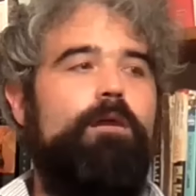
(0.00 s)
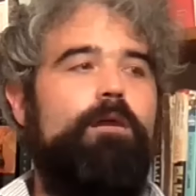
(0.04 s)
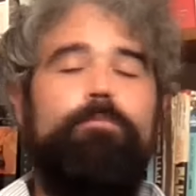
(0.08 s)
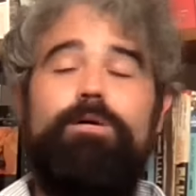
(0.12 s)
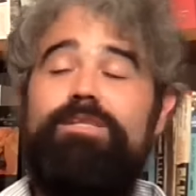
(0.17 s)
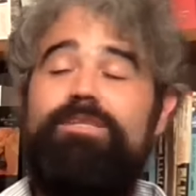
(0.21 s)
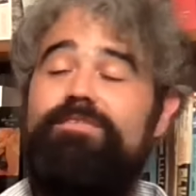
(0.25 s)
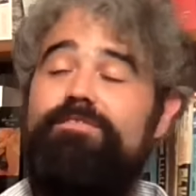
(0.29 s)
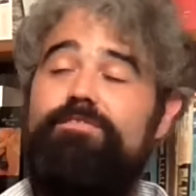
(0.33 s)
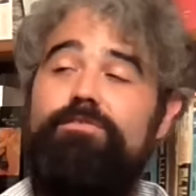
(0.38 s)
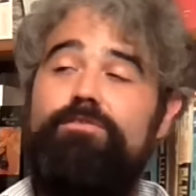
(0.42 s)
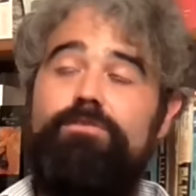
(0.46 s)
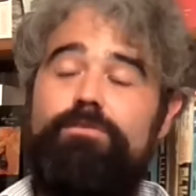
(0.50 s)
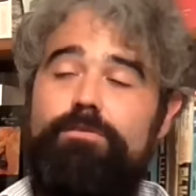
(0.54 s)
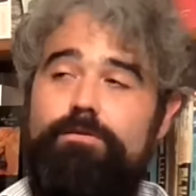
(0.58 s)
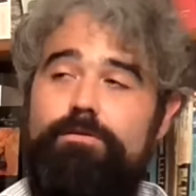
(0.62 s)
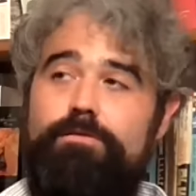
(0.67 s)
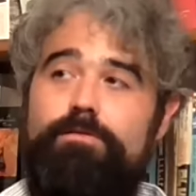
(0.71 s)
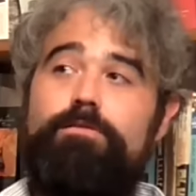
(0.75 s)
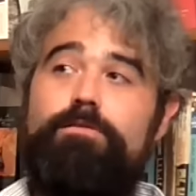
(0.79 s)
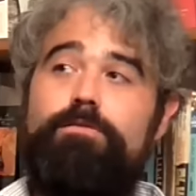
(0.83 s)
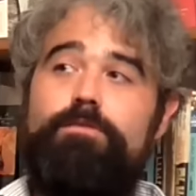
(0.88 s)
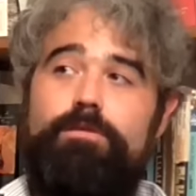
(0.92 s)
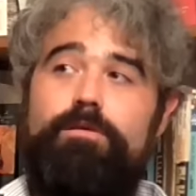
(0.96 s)
But
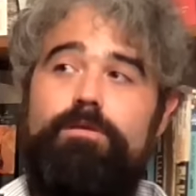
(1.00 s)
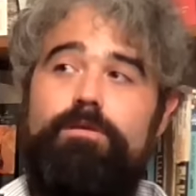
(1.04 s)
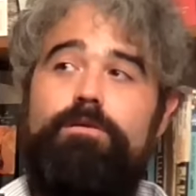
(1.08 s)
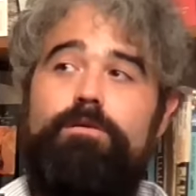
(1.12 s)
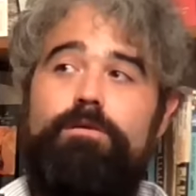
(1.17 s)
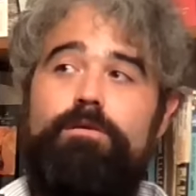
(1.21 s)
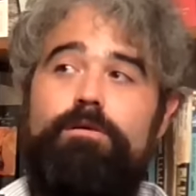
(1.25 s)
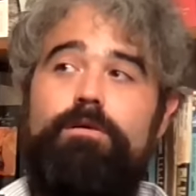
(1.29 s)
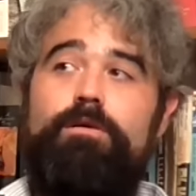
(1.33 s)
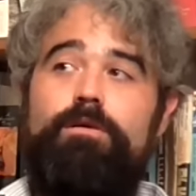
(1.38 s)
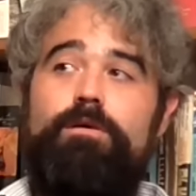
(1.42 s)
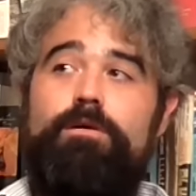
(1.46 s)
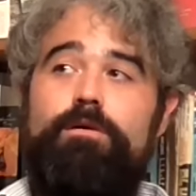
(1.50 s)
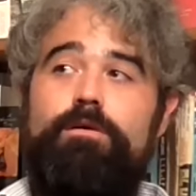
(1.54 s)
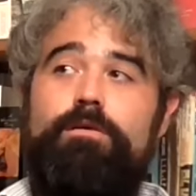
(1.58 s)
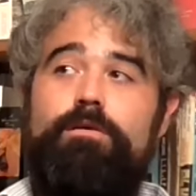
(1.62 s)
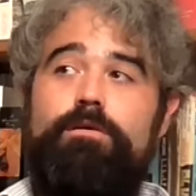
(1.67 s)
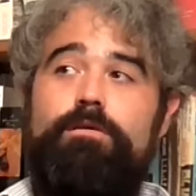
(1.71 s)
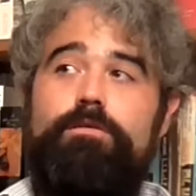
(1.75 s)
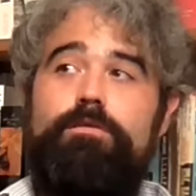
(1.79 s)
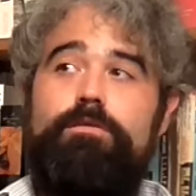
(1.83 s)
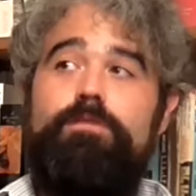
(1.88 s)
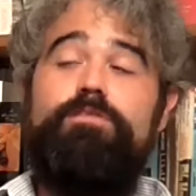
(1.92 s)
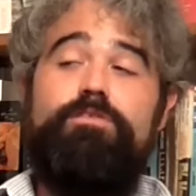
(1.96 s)
Euron,
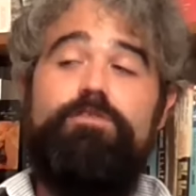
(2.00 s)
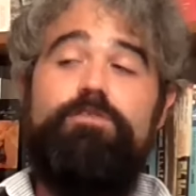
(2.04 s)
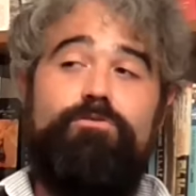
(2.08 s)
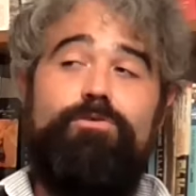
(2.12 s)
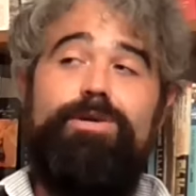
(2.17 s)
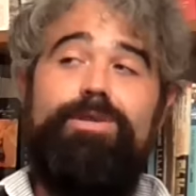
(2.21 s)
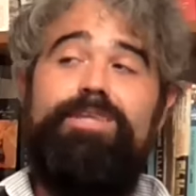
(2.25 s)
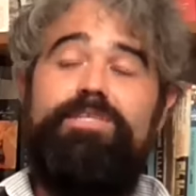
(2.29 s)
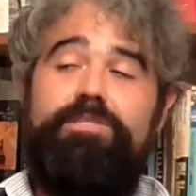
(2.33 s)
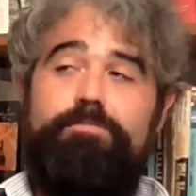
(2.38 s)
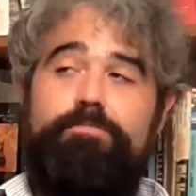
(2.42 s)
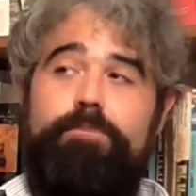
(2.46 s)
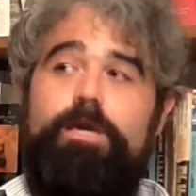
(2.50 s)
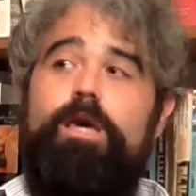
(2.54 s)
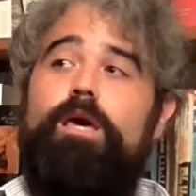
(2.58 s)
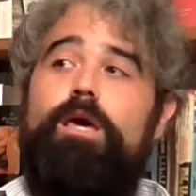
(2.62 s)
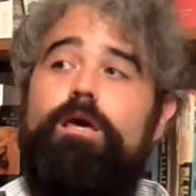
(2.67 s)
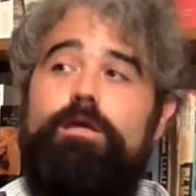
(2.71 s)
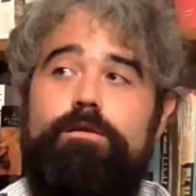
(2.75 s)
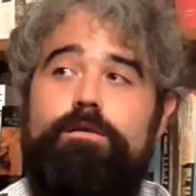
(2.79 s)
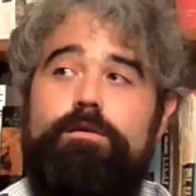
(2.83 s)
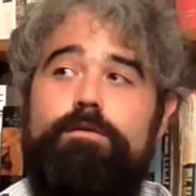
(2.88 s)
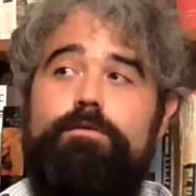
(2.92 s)
he's a crazy man.